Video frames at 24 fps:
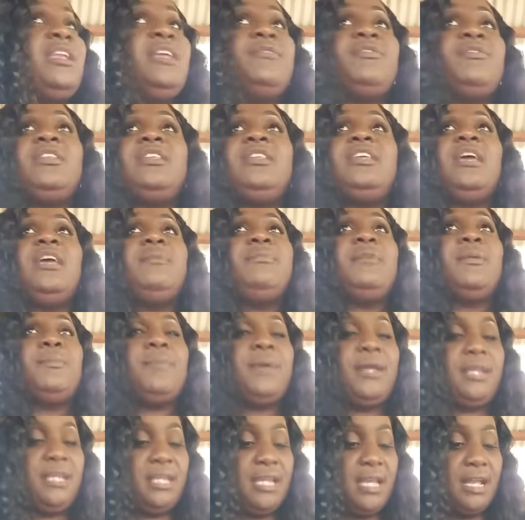and every day, the
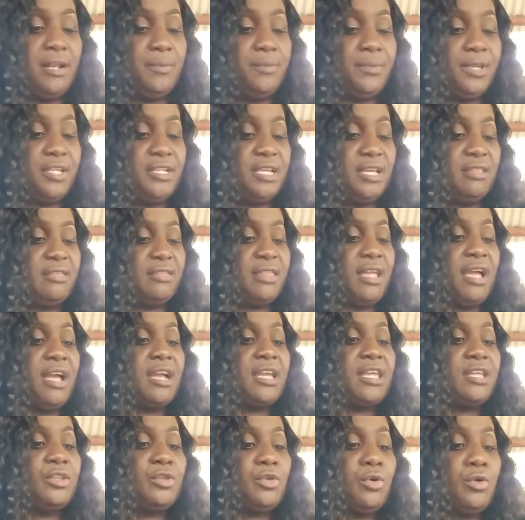panic girl page, I
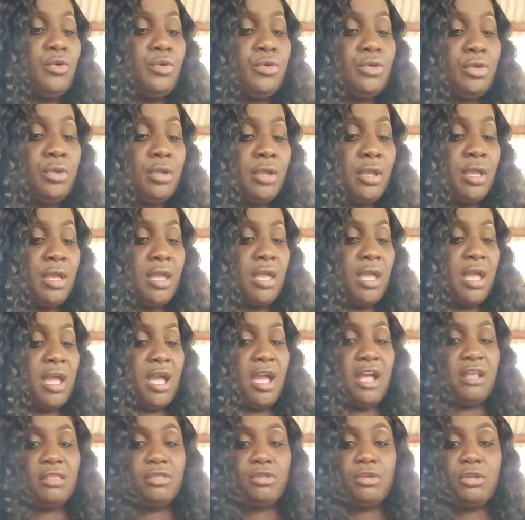start it out.
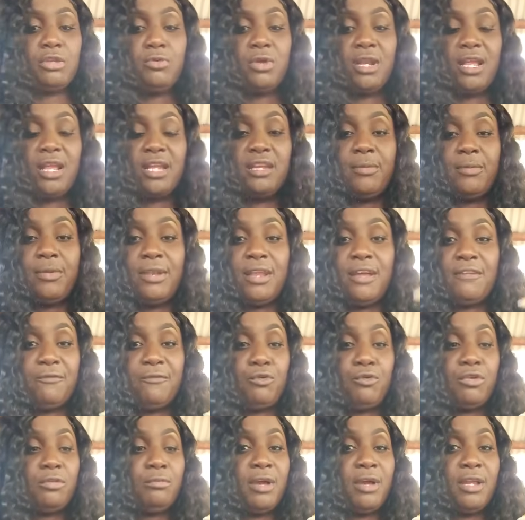I saw the whole of them in a
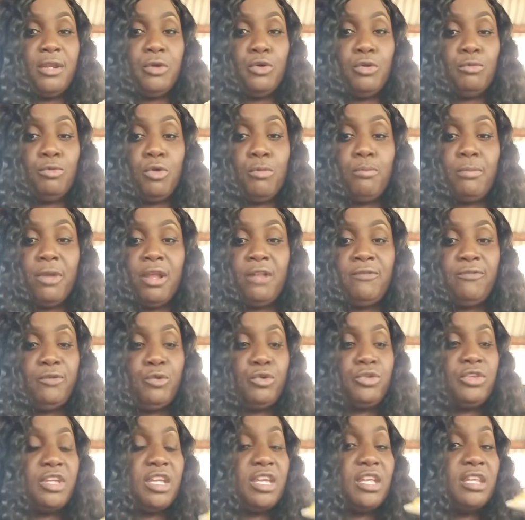phone mad out, but
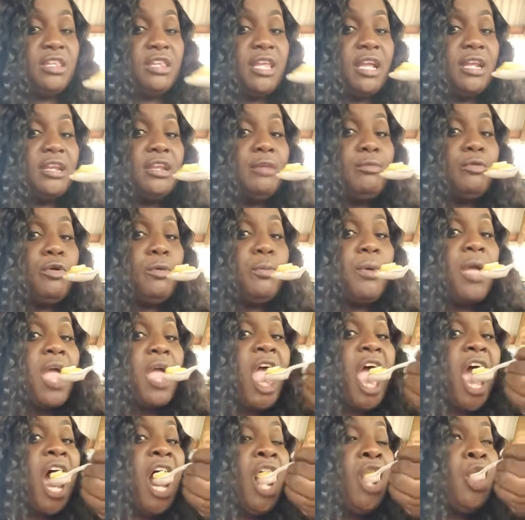Bellevue ticket take them up.
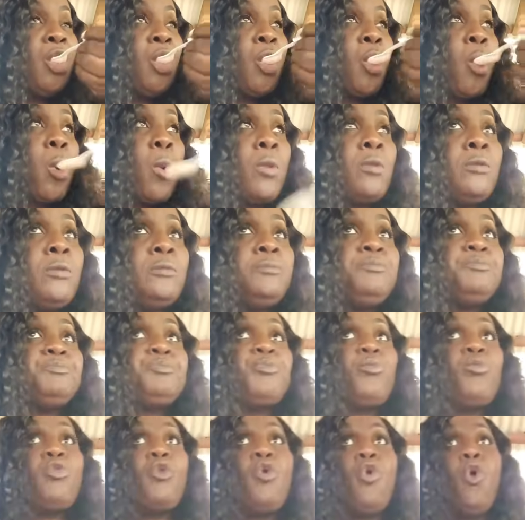
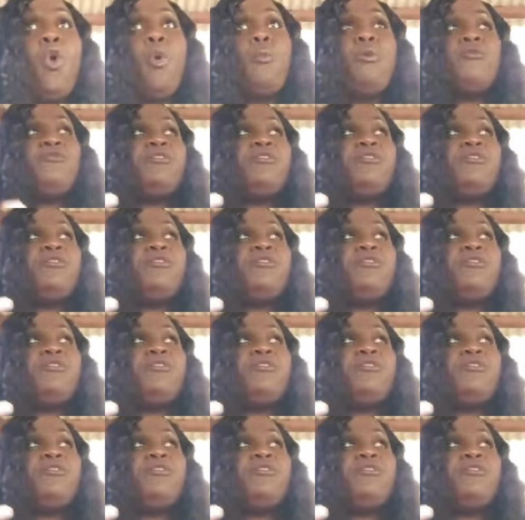Oh, I